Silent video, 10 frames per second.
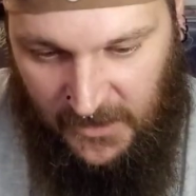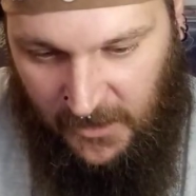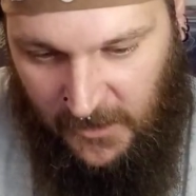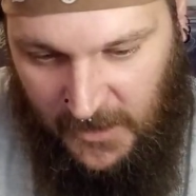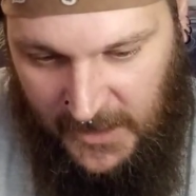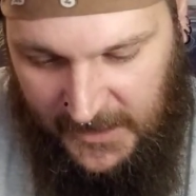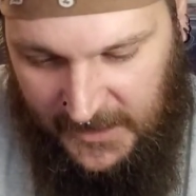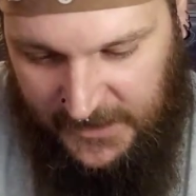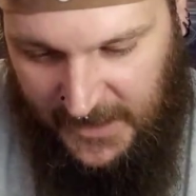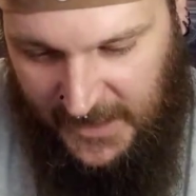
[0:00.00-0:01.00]
Alright,
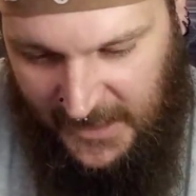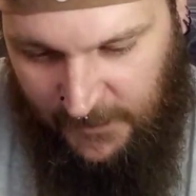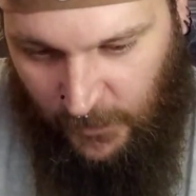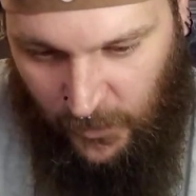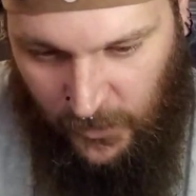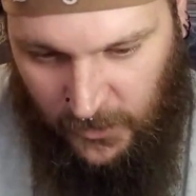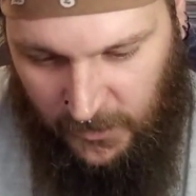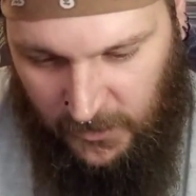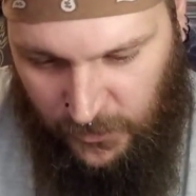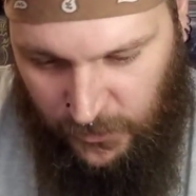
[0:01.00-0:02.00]
got the heat more.
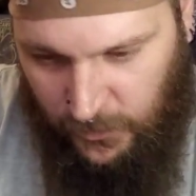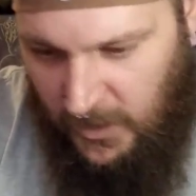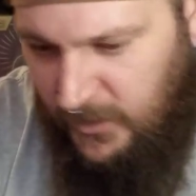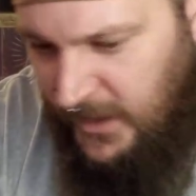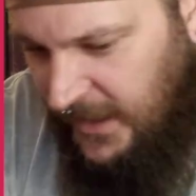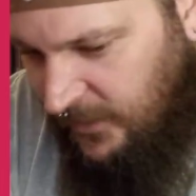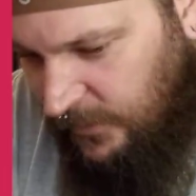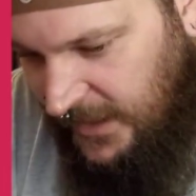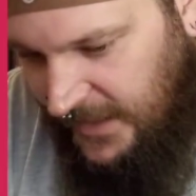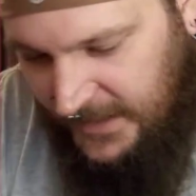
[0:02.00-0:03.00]
Ooh, okay,
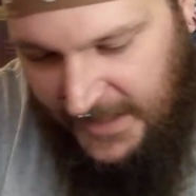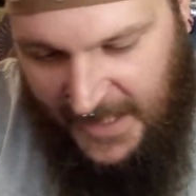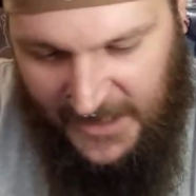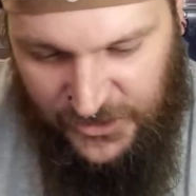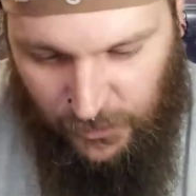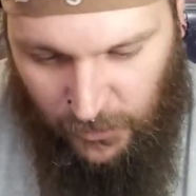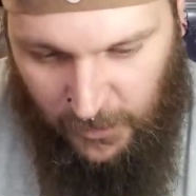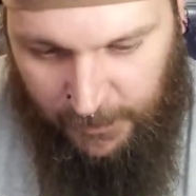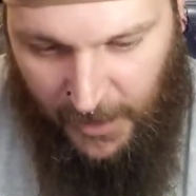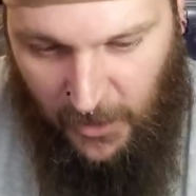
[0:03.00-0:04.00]
we got an actual
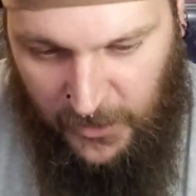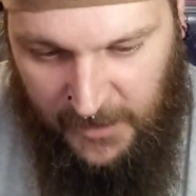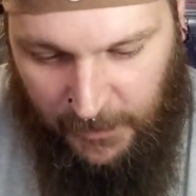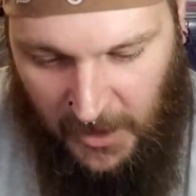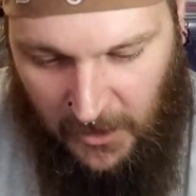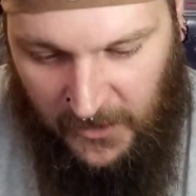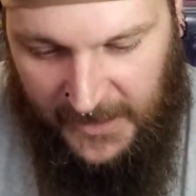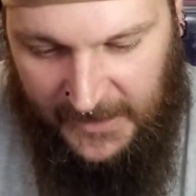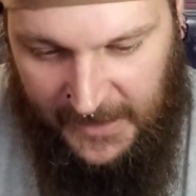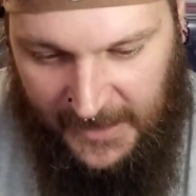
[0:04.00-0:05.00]
Pokeball
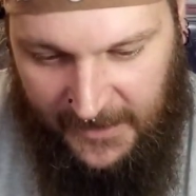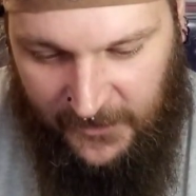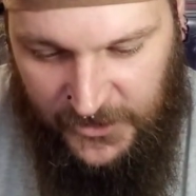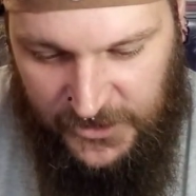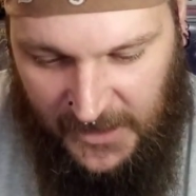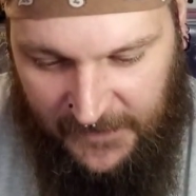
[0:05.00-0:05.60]
in English. I